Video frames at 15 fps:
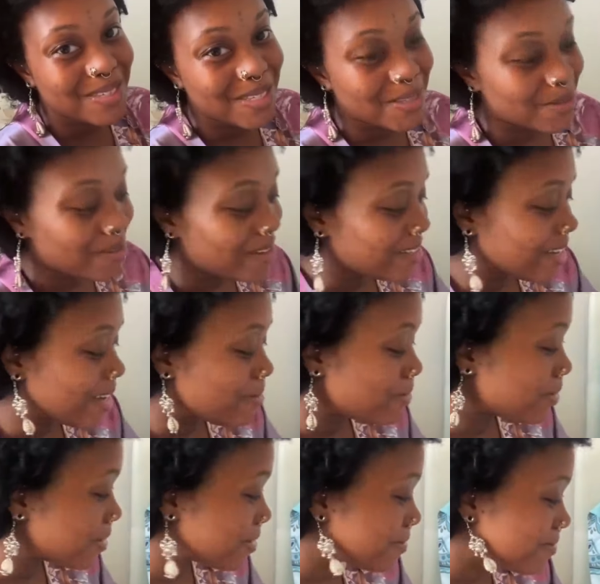Soul
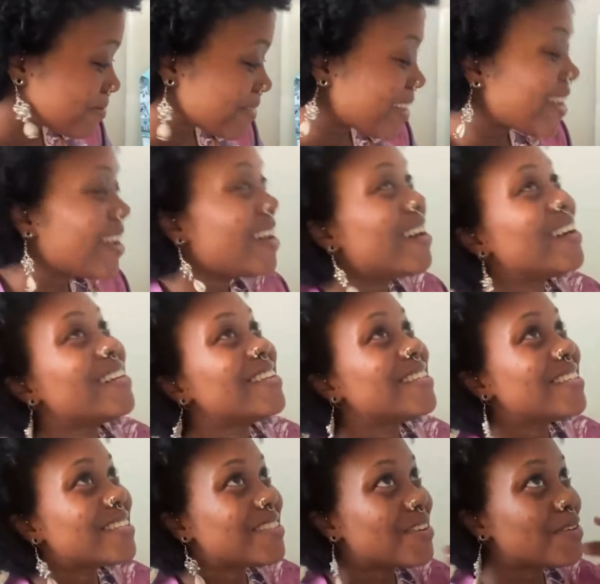diaper. Ah,
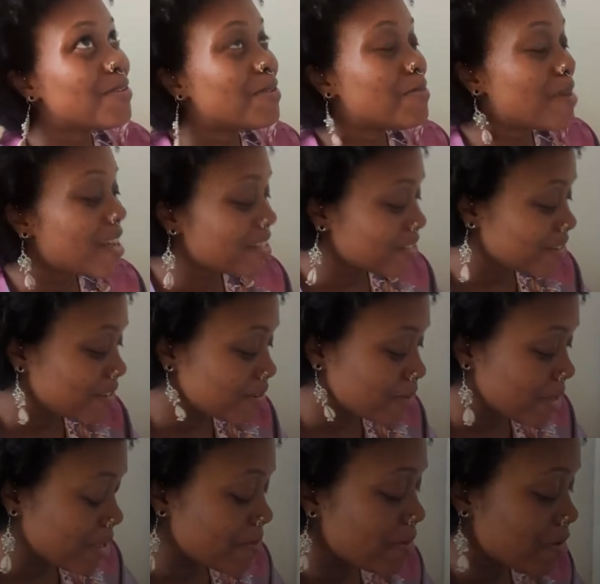this is so magical, it's
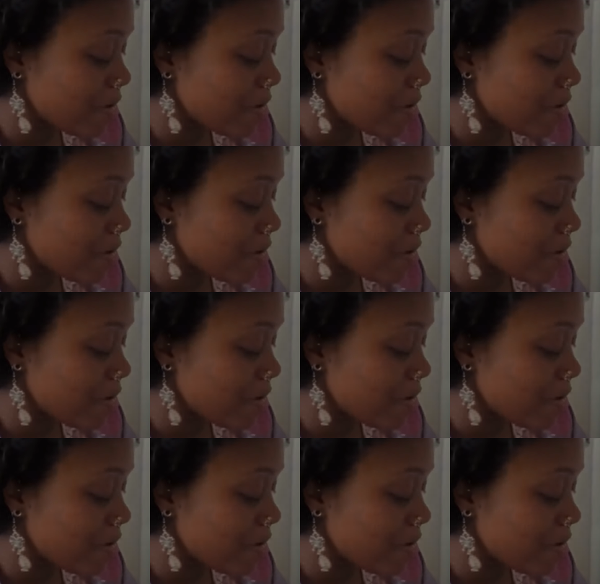making